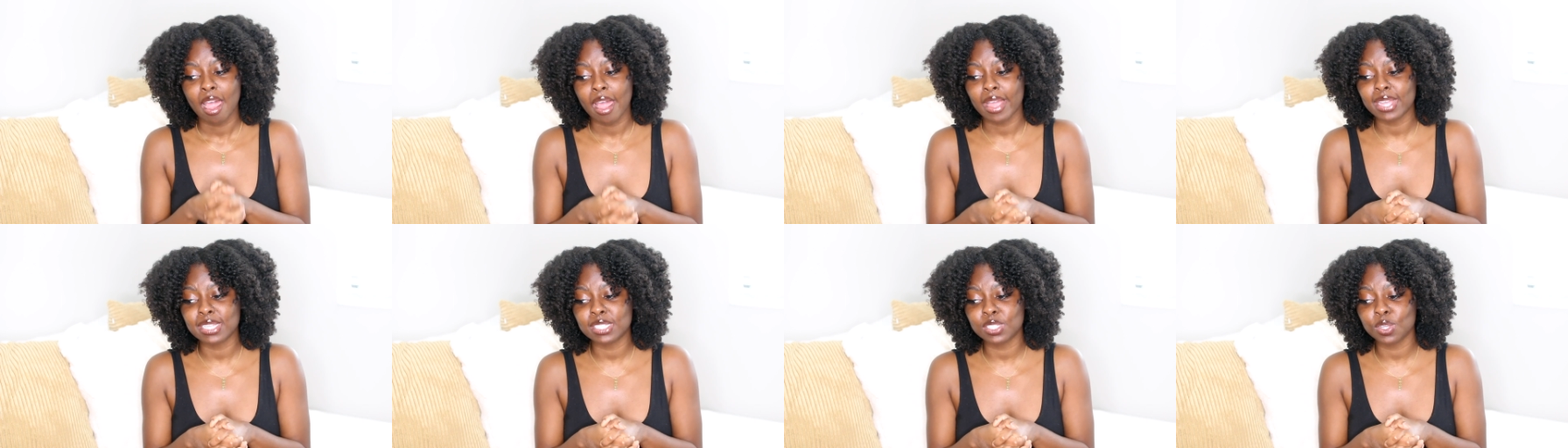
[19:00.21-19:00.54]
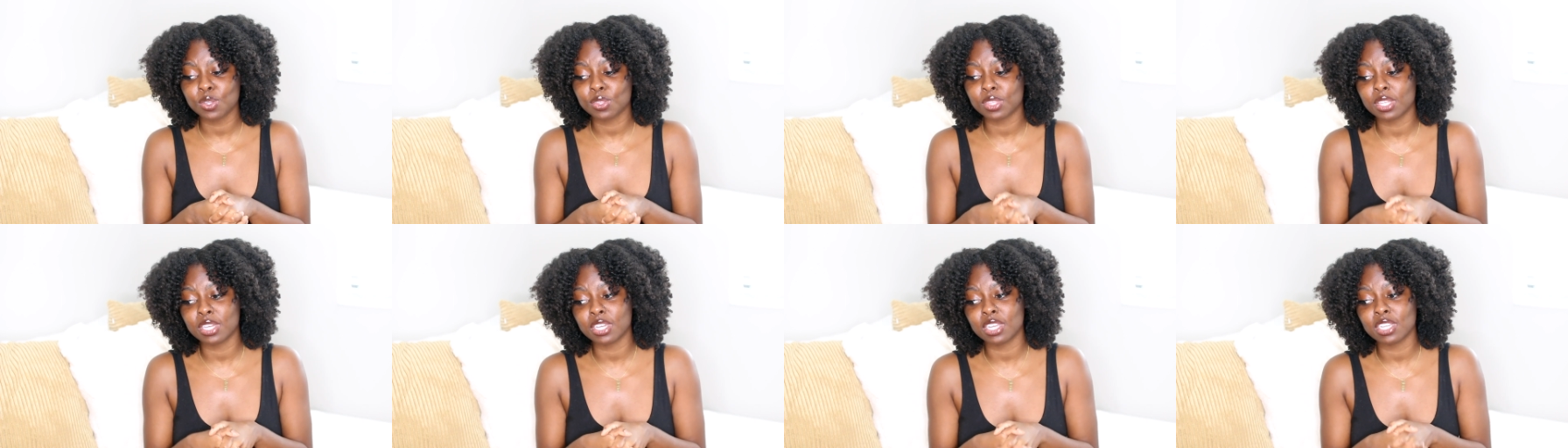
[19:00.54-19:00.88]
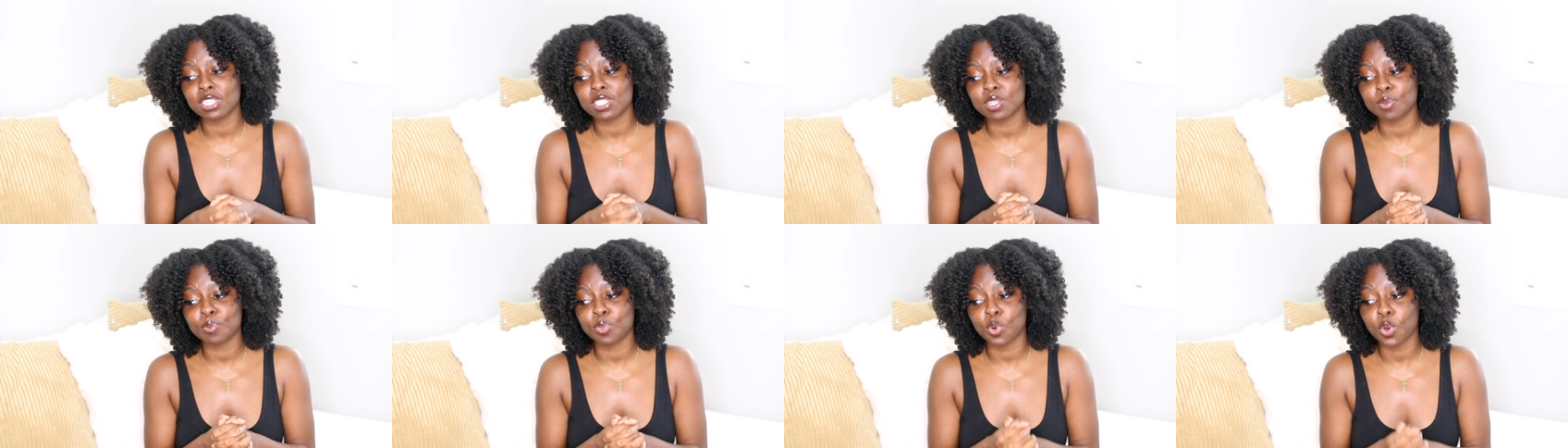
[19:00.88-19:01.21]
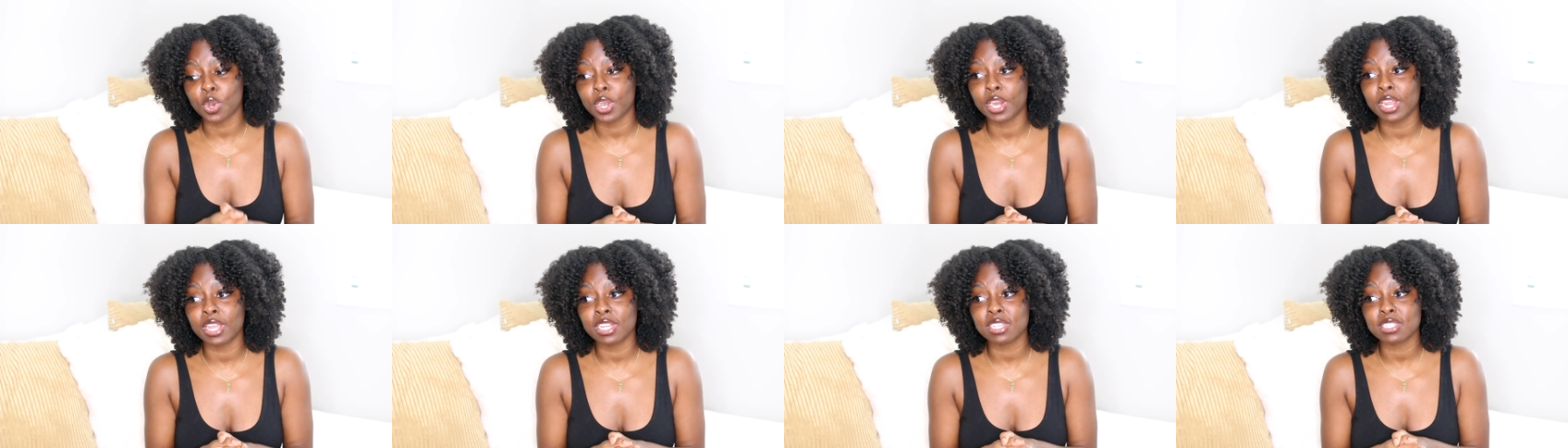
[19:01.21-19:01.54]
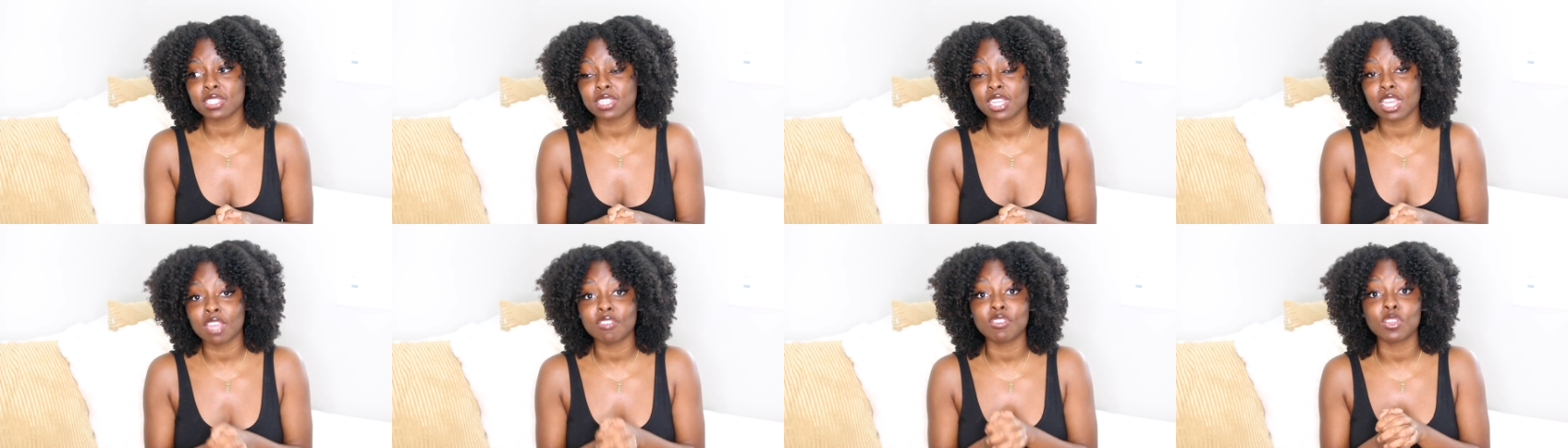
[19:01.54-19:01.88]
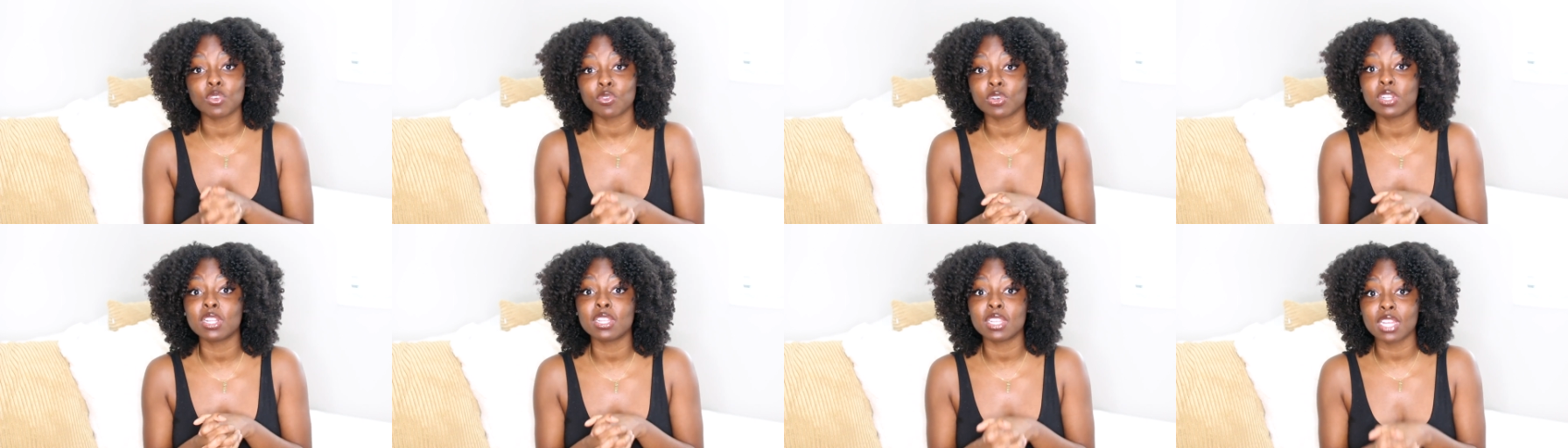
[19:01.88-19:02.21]
I still think it's important if
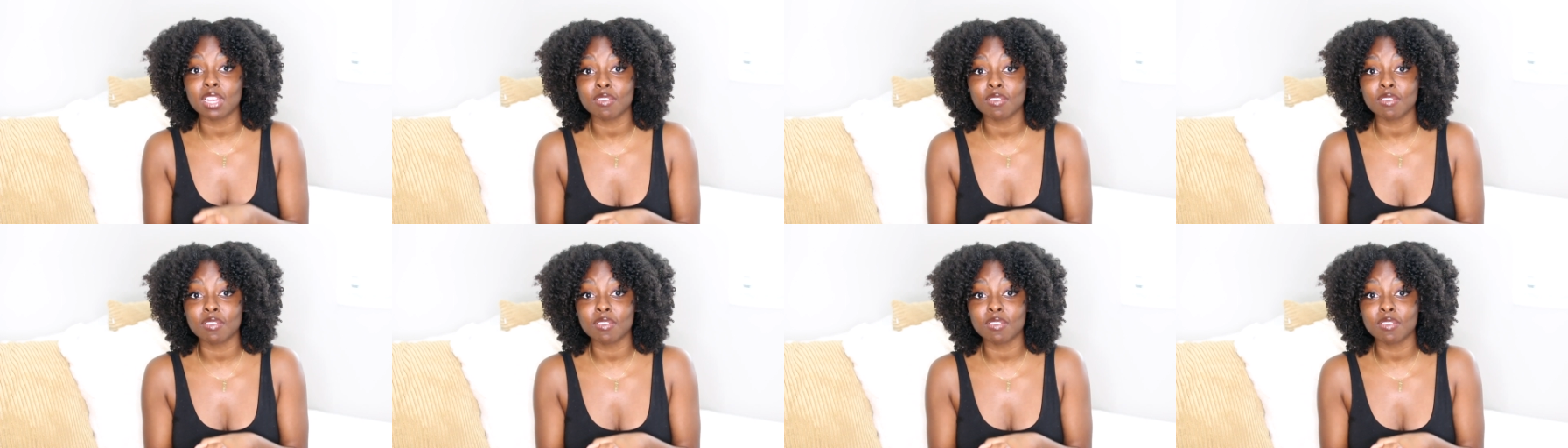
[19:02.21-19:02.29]
you really